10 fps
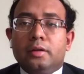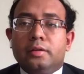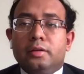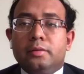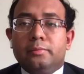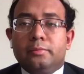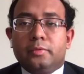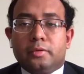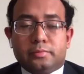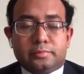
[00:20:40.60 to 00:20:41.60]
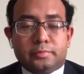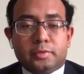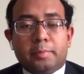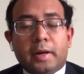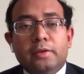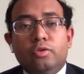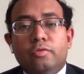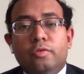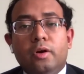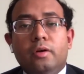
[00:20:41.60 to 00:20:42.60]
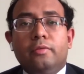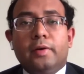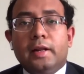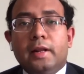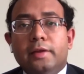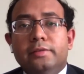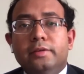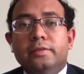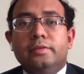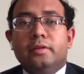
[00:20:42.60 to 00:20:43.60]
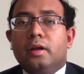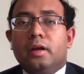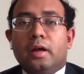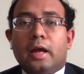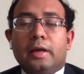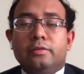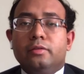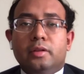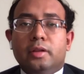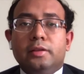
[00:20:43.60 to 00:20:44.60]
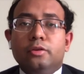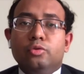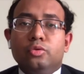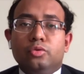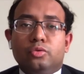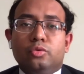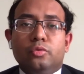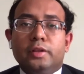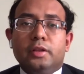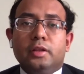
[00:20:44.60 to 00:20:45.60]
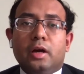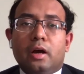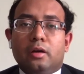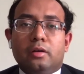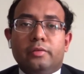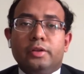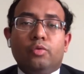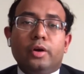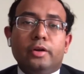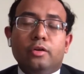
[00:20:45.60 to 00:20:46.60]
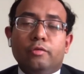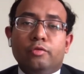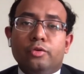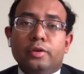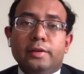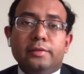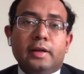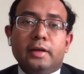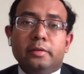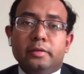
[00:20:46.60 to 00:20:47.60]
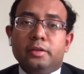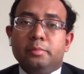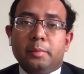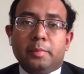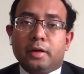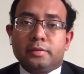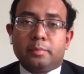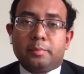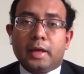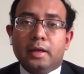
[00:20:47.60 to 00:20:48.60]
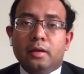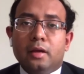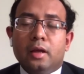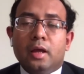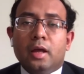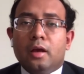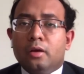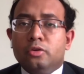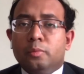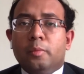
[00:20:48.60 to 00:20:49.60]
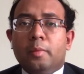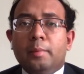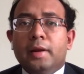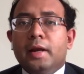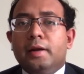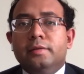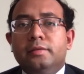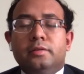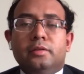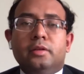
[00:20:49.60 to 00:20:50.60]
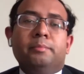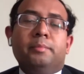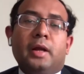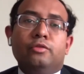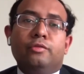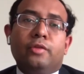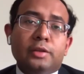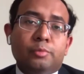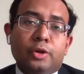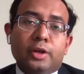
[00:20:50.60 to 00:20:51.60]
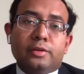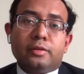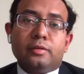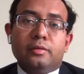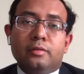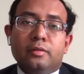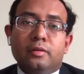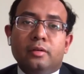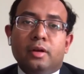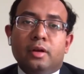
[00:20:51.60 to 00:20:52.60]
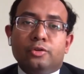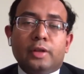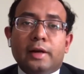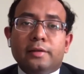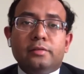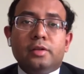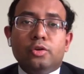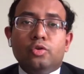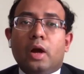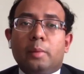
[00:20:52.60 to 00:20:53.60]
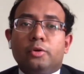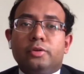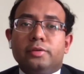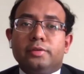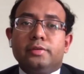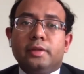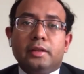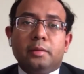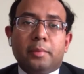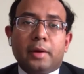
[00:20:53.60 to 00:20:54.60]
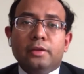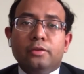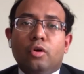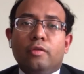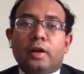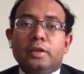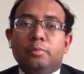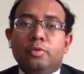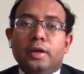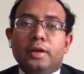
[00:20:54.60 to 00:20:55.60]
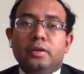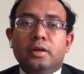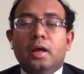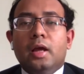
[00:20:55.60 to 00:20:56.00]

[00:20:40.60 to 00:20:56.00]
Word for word: the, uh, the price of uh, fertilizers has nothing to, to do with the, uh, with the quantity of food grains that these people are supplying. So probably it is the price of transportation. So that is the new hypothesis that the price of transportation